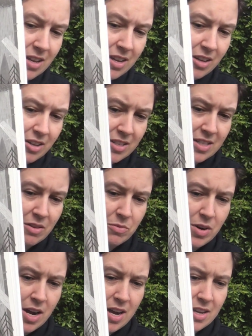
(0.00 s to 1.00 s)
You can see
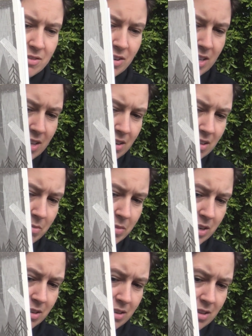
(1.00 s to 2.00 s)
Roz right there in the
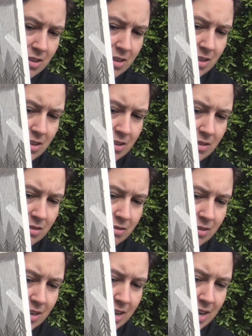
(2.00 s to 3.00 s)
middle,
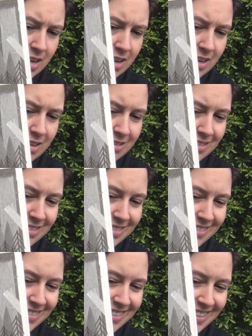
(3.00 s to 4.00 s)
right
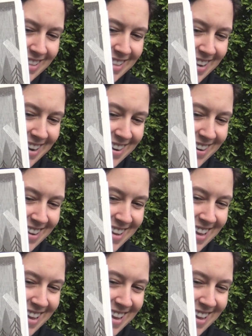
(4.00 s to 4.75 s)
there.